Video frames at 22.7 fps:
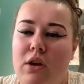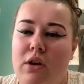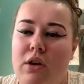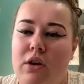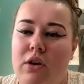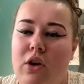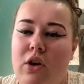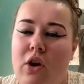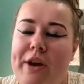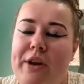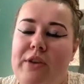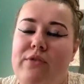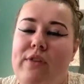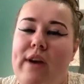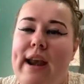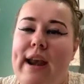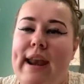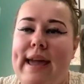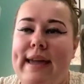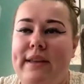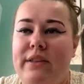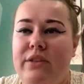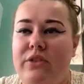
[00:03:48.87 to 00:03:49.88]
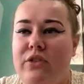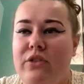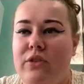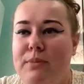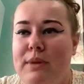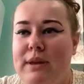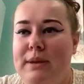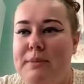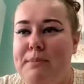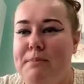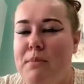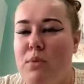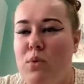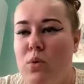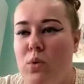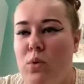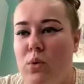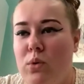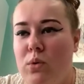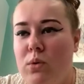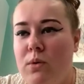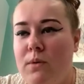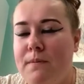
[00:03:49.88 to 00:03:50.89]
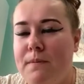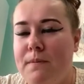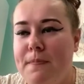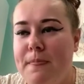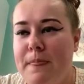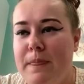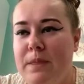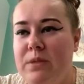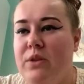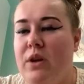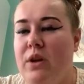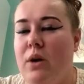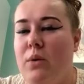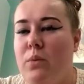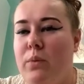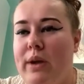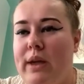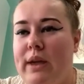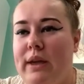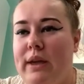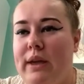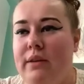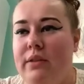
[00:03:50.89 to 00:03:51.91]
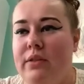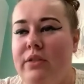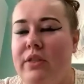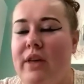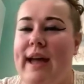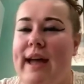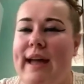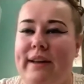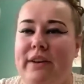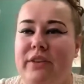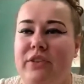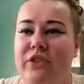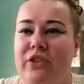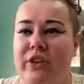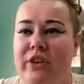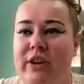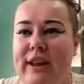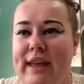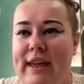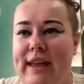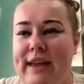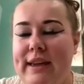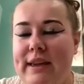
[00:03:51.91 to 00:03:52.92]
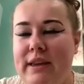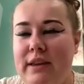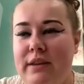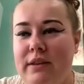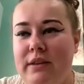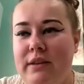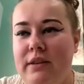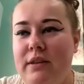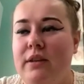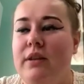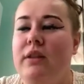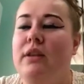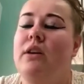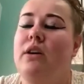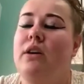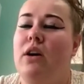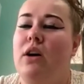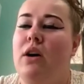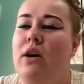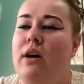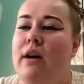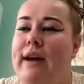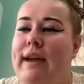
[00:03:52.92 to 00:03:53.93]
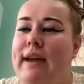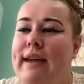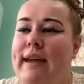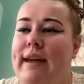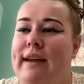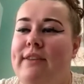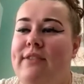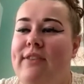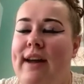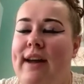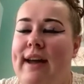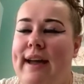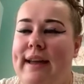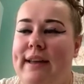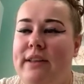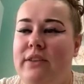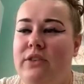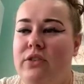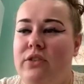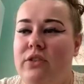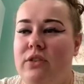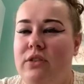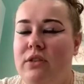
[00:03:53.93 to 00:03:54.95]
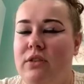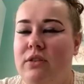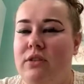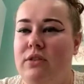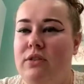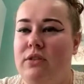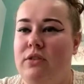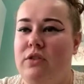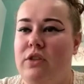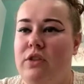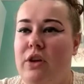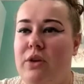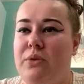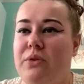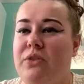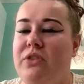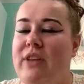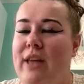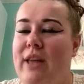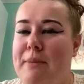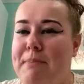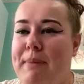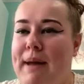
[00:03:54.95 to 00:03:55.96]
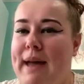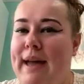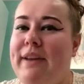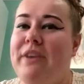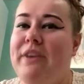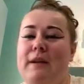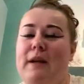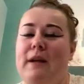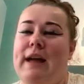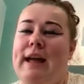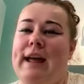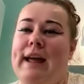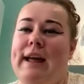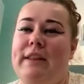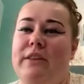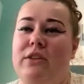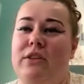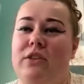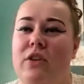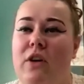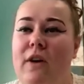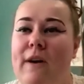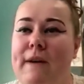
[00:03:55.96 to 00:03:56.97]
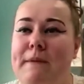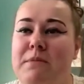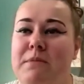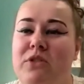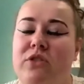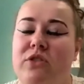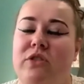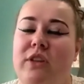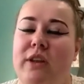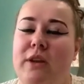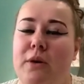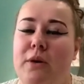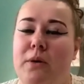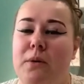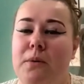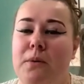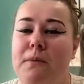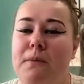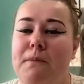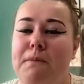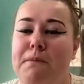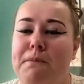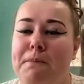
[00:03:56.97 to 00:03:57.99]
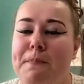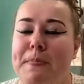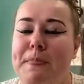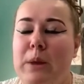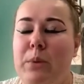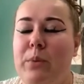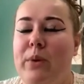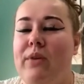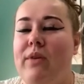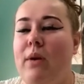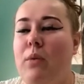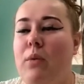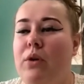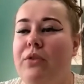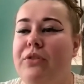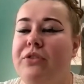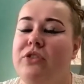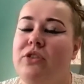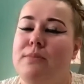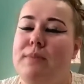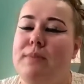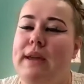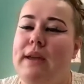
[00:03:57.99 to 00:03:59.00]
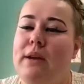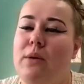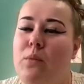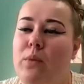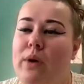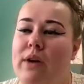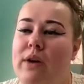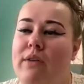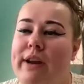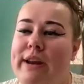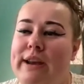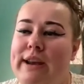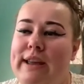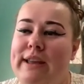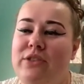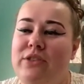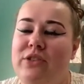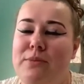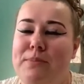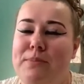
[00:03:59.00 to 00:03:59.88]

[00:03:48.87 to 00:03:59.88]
kind of relate to me more, knowing that actually I have had those setbacks and I'm still where I want to be and where I need to